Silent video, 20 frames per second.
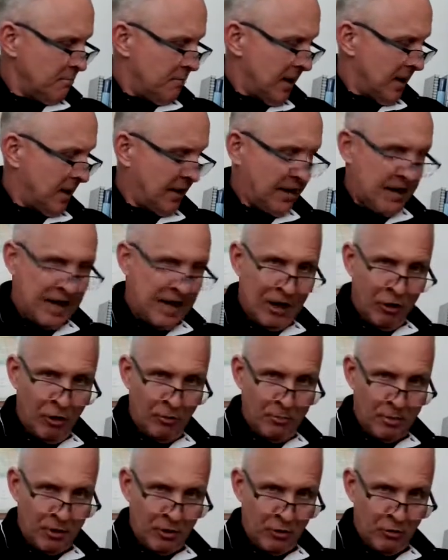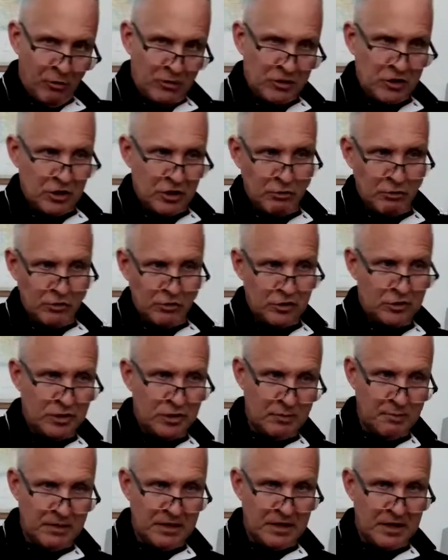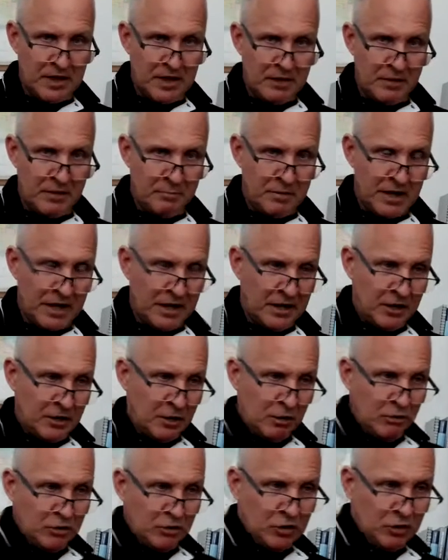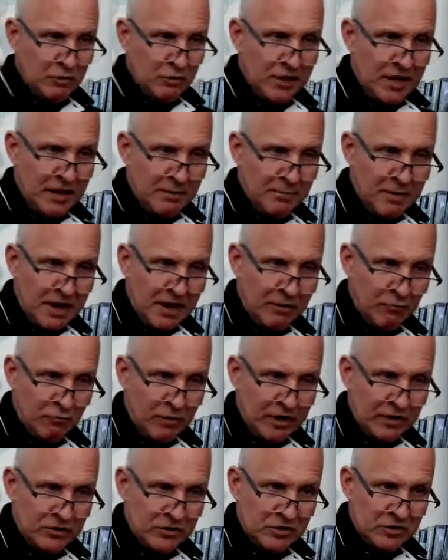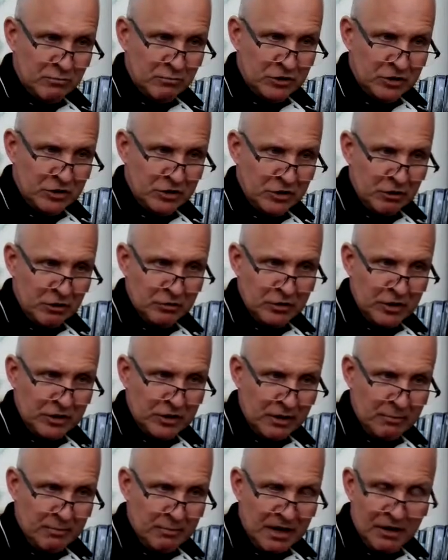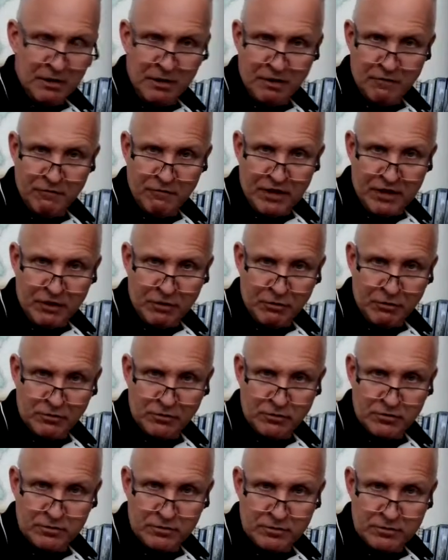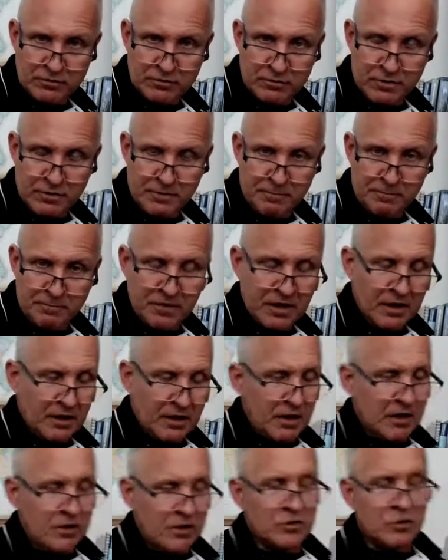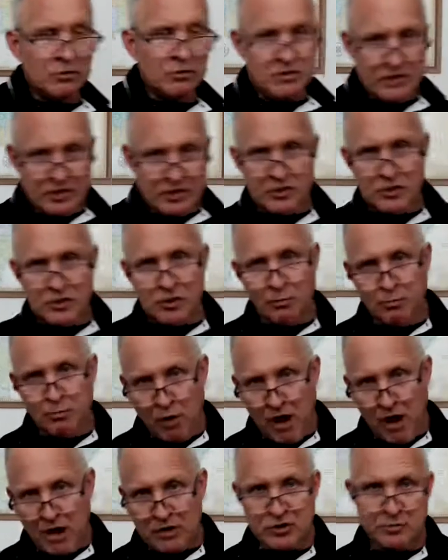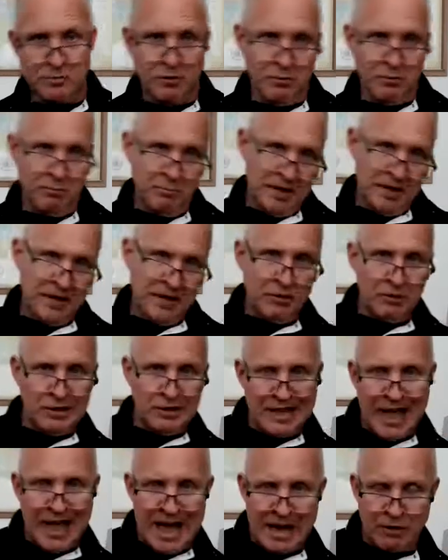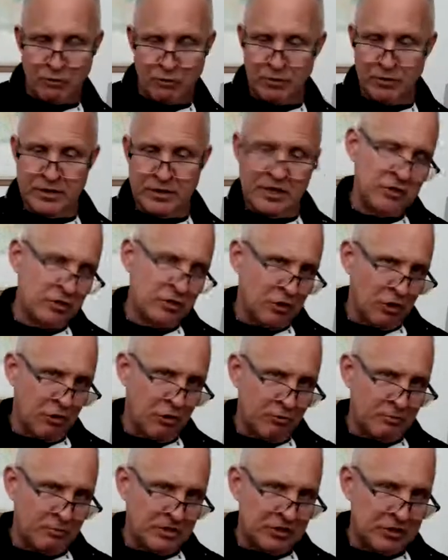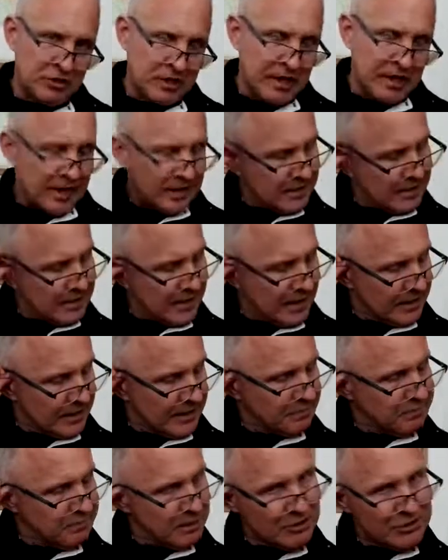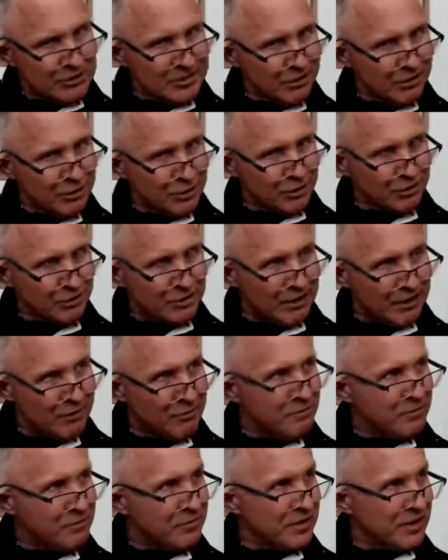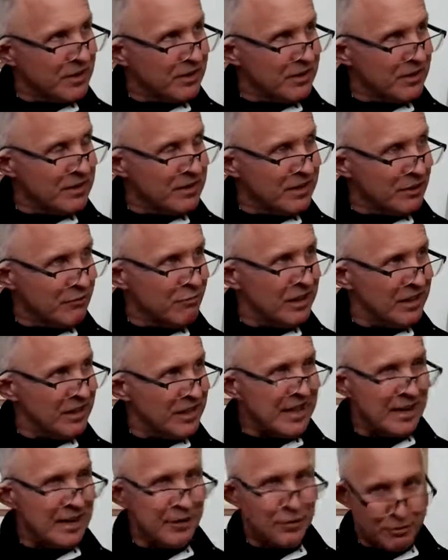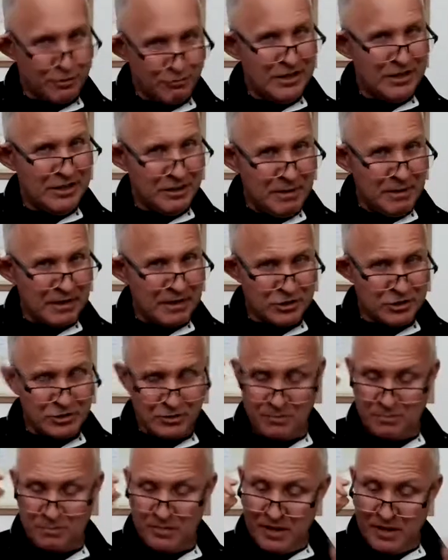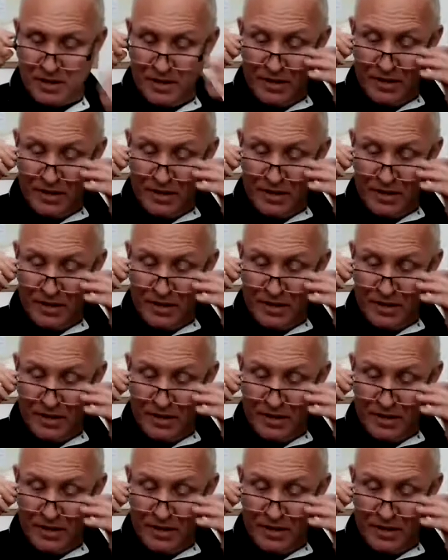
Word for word: my elbow is closer to the midline of the body, closer than my wrist, which is closer than my fingers. So distal, proximal, medial, lateral, these are terms that you got to kind of, because they're, they're, they're really kind of three dimensional.